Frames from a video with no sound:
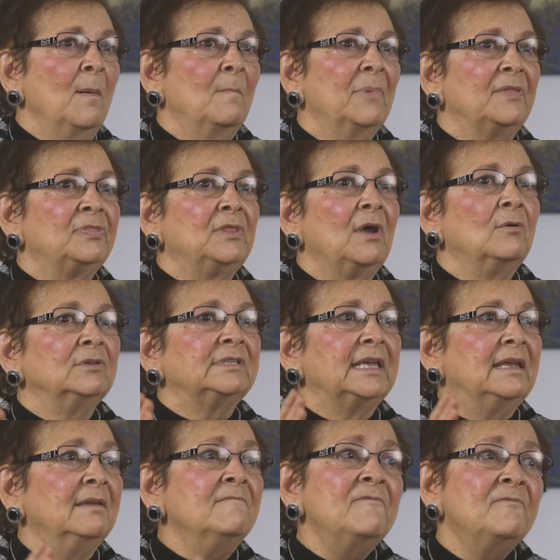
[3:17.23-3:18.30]
But those
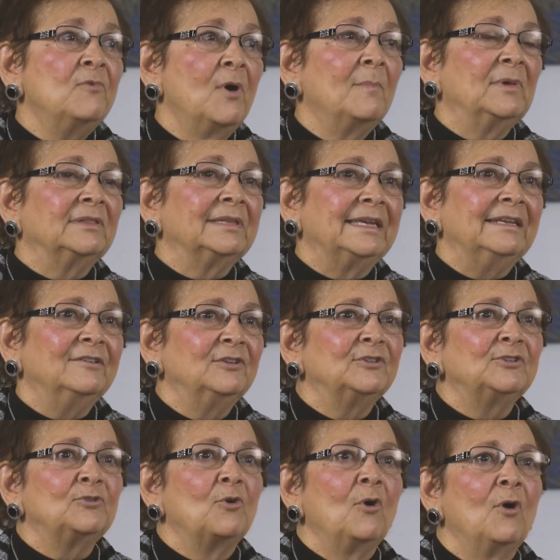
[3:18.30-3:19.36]
informal
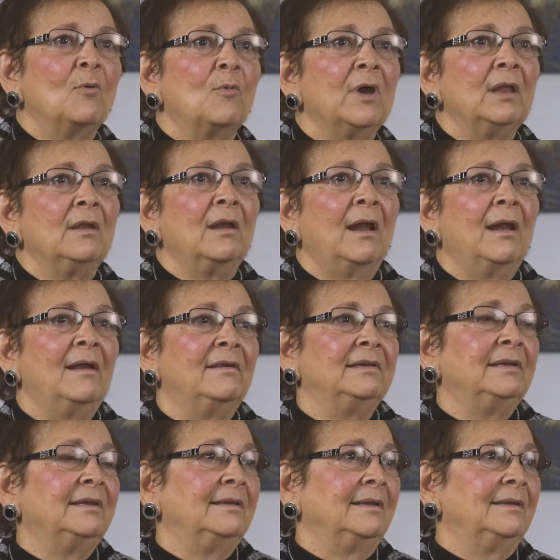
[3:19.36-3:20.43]
leaders, or what our
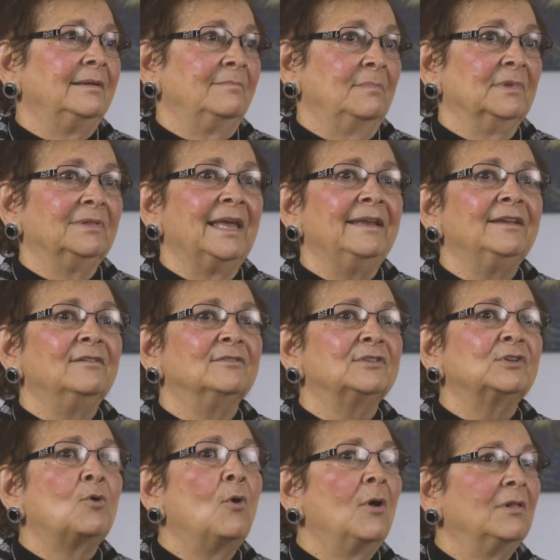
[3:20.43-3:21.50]

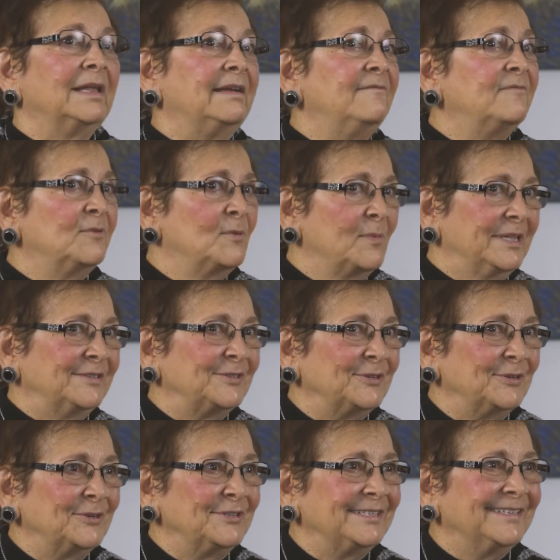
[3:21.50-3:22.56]
millennials call
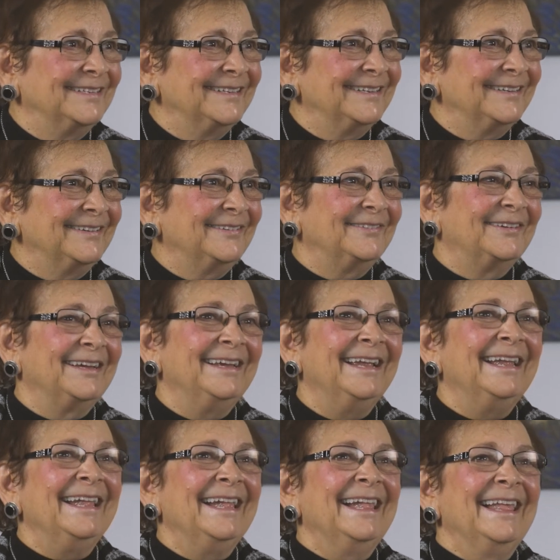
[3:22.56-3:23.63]
influencers, right?
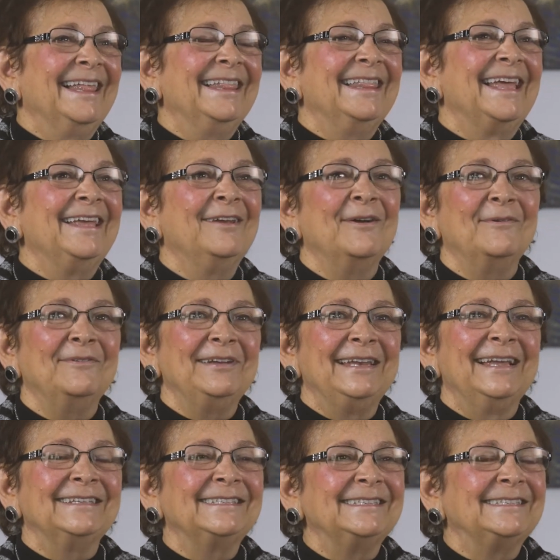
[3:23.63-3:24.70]
They don't
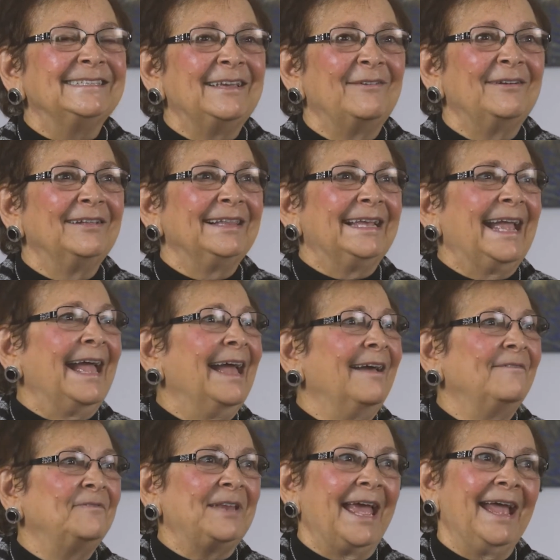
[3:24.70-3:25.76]
necessarily
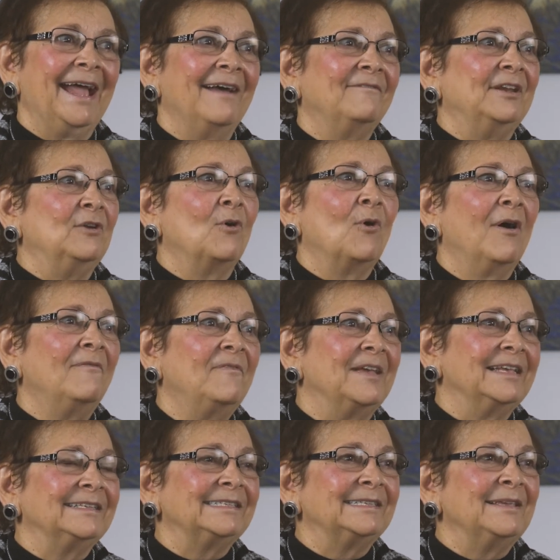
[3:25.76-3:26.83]
have to have an
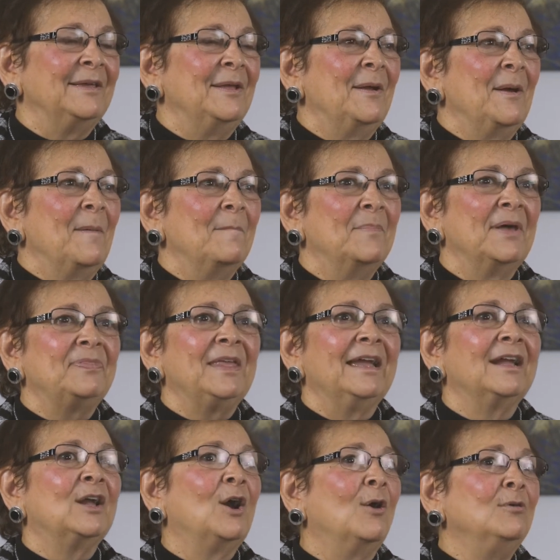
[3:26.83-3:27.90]
office, but they're
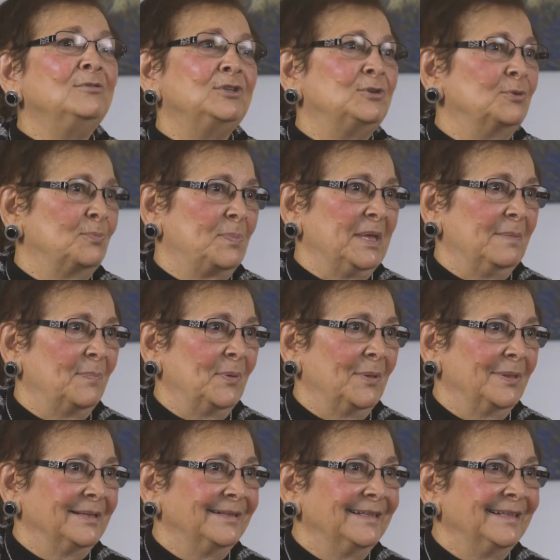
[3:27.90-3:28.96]
go-to people.